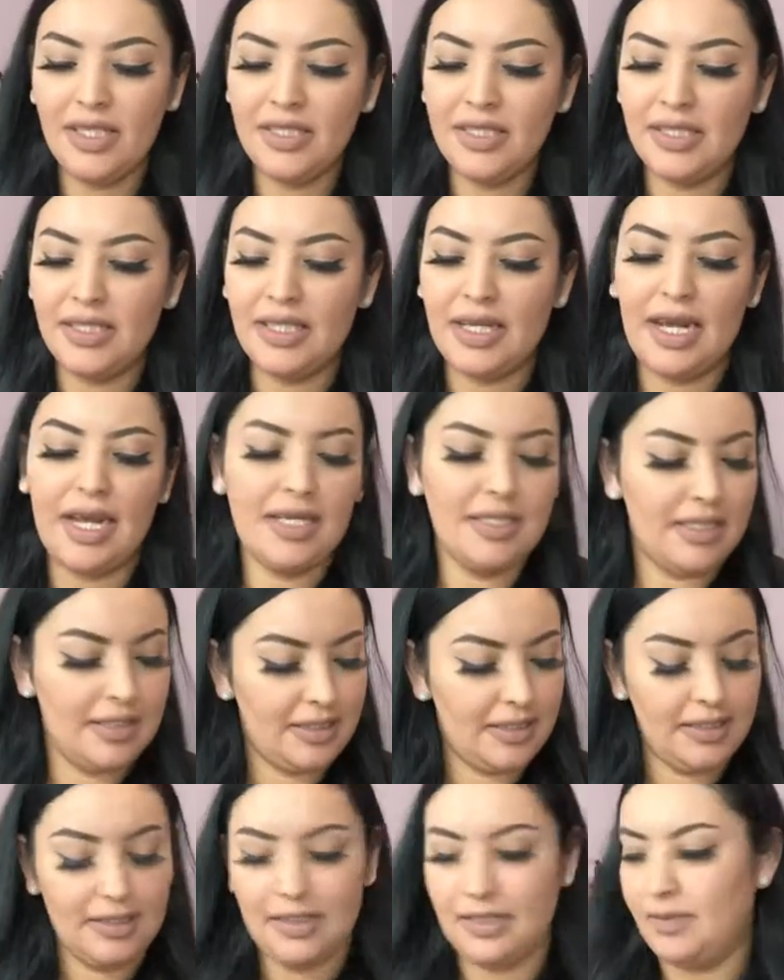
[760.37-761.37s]
is it the
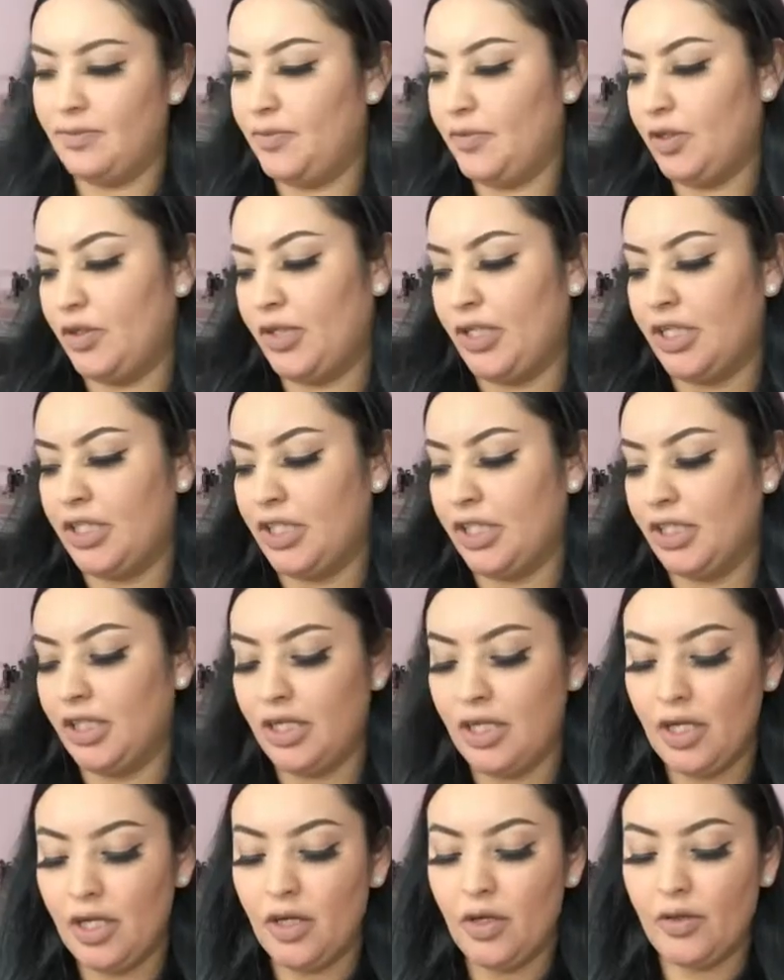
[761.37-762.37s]
last? Go ahead and check.
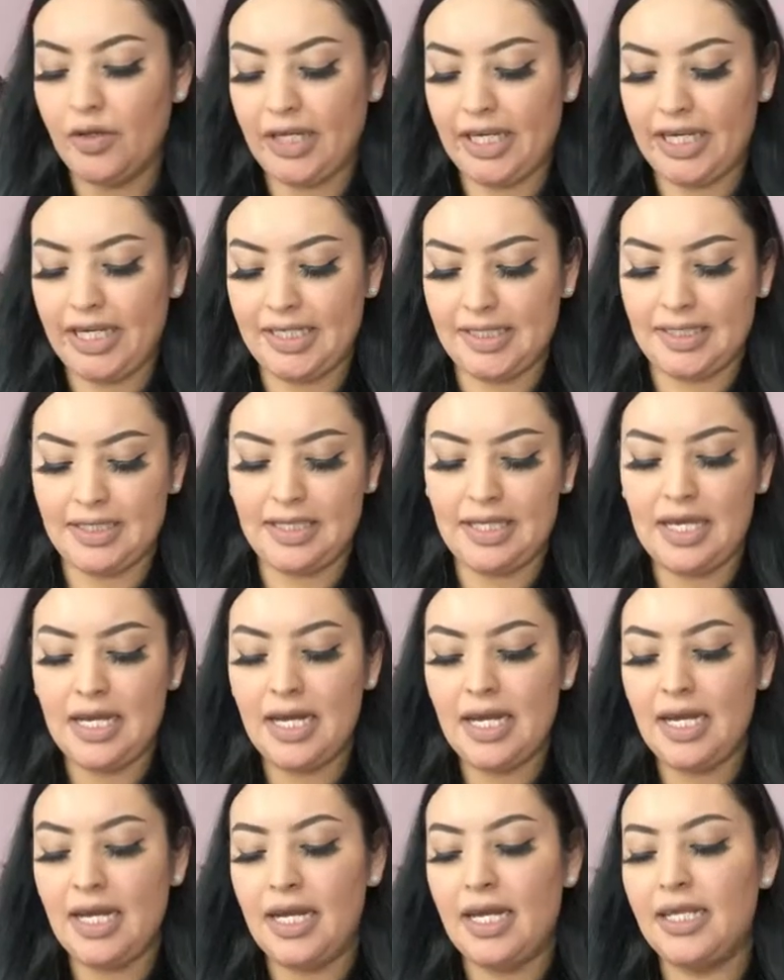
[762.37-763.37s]
Okay, yes.
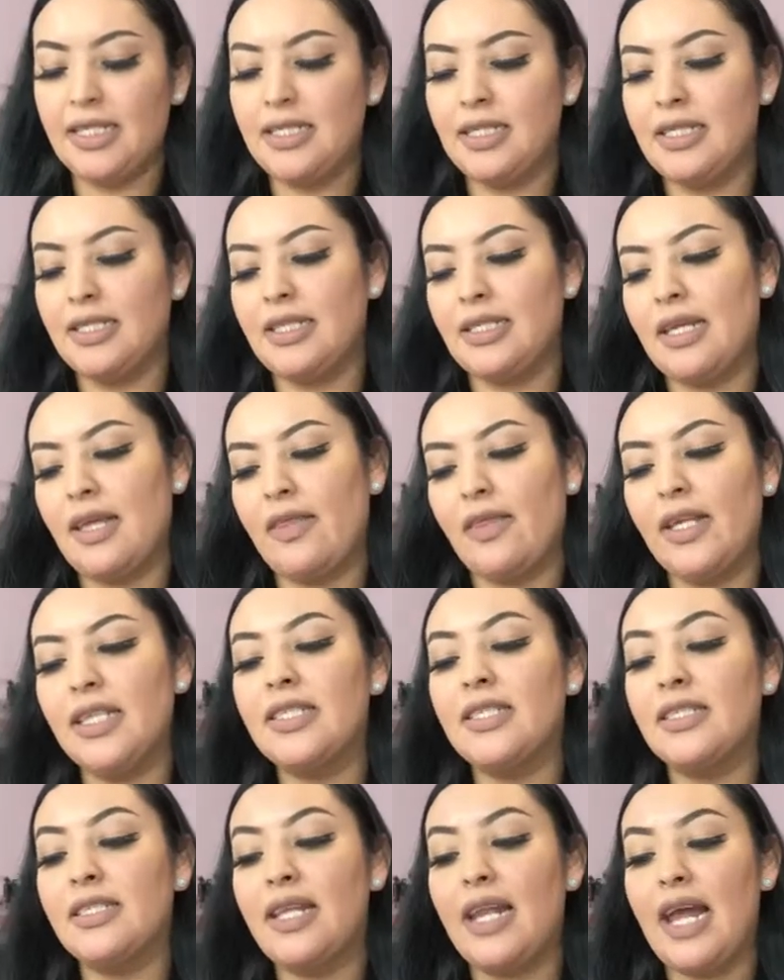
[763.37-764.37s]

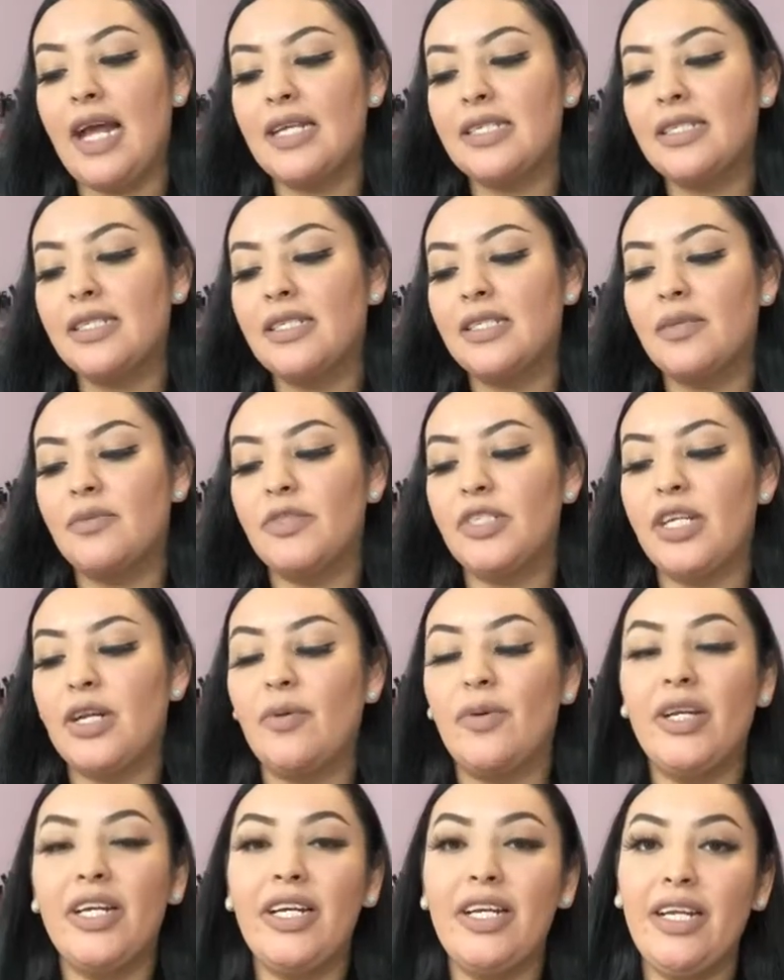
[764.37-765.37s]
This is the last assumption. I
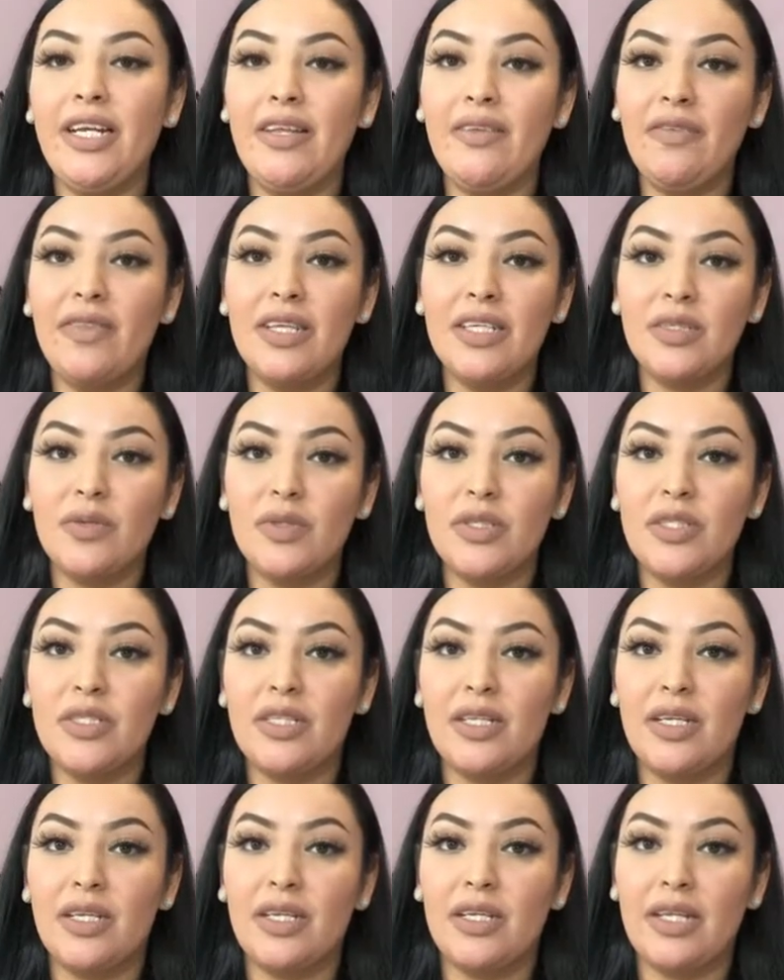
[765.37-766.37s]
wanted to leave this one to
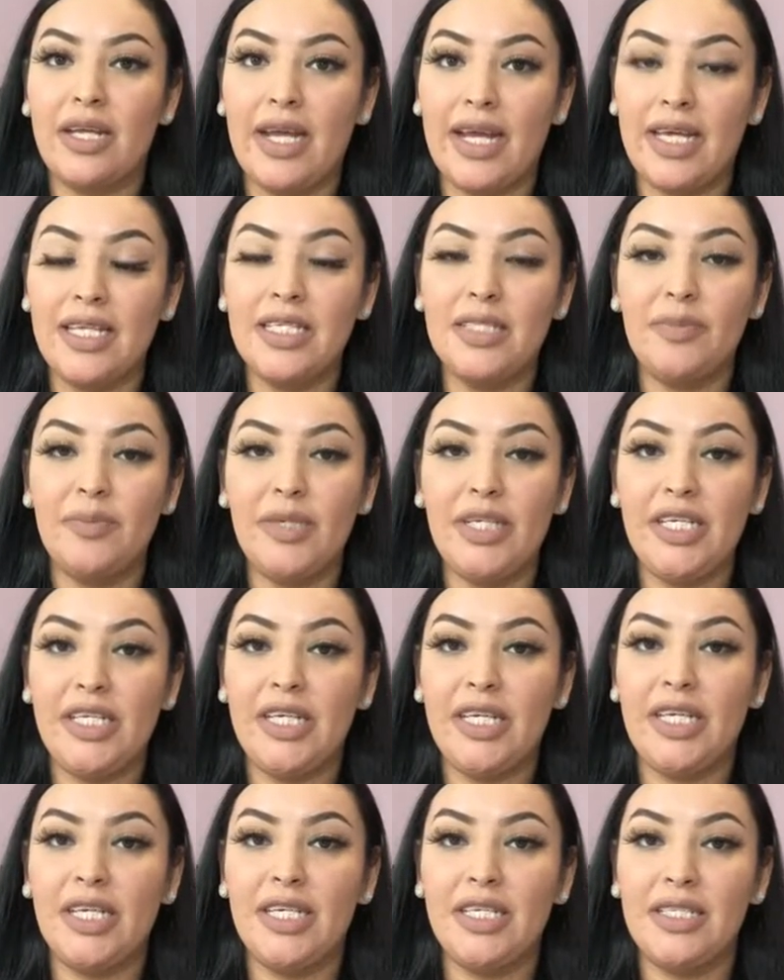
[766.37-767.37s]
the end
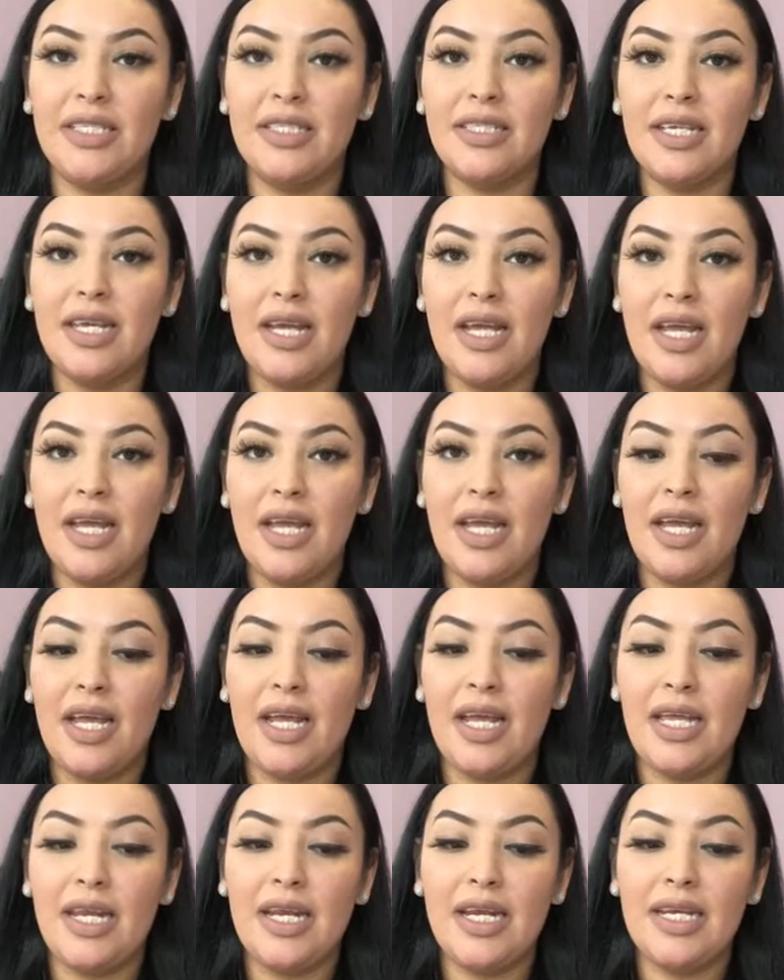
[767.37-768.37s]
because
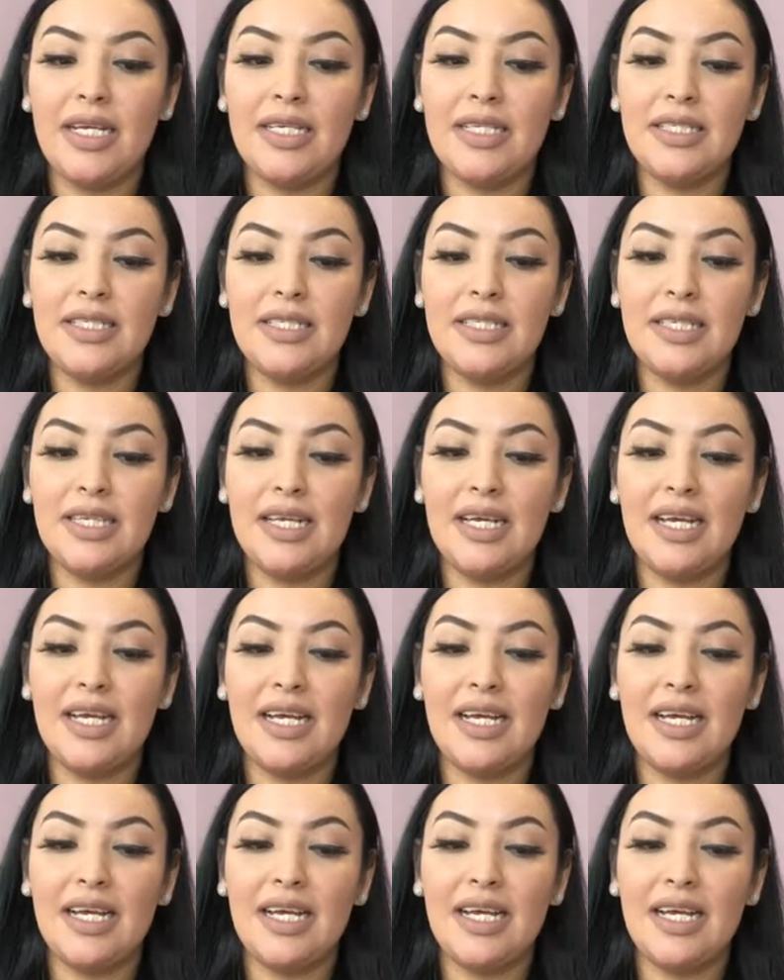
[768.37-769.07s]
it is